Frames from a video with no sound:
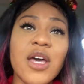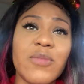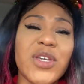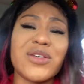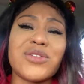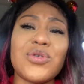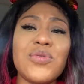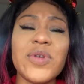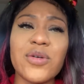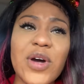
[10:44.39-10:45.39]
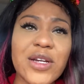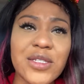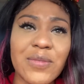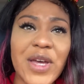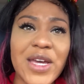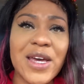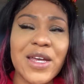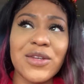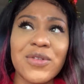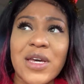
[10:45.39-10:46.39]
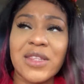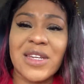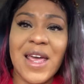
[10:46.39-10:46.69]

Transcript: because who wanna watch somebody not do nothing?